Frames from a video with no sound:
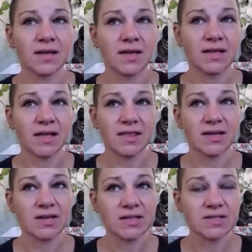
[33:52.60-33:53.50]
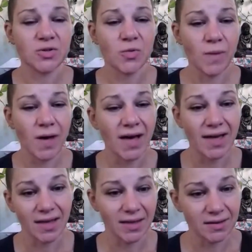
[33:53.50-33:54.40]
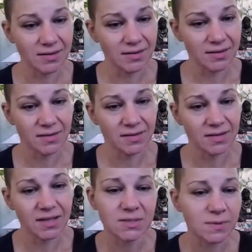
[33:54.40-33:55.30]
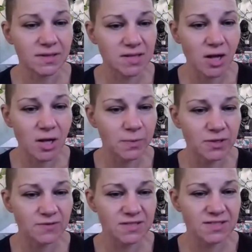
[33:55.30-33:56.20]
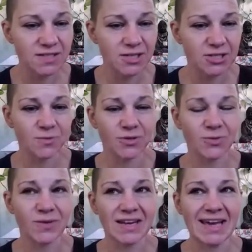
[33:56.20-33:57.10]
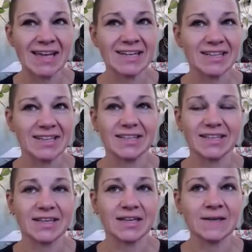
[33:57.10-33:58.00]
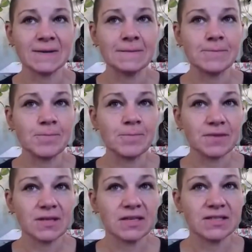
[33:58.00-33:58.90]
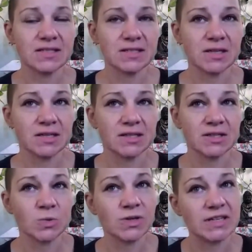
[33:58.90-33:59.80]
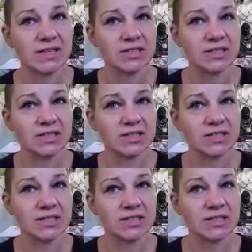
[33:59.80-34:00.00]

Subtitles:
Yet there is no my. That's been a topic of discussion with me and Hannah lately, is the wording.